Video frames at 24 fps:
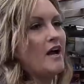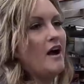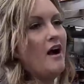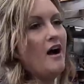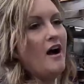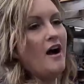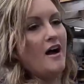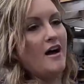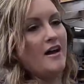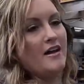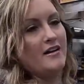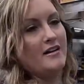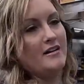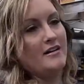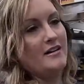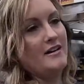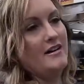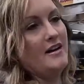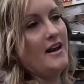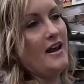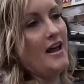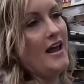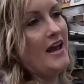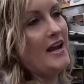on,
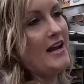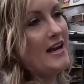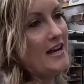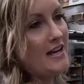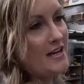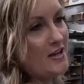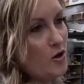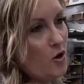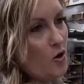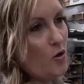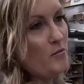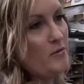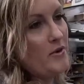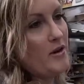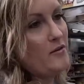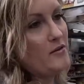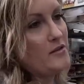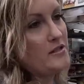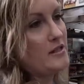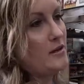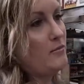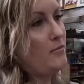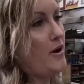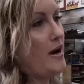and he told me it
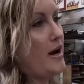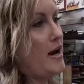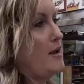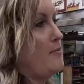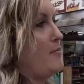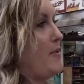was the brake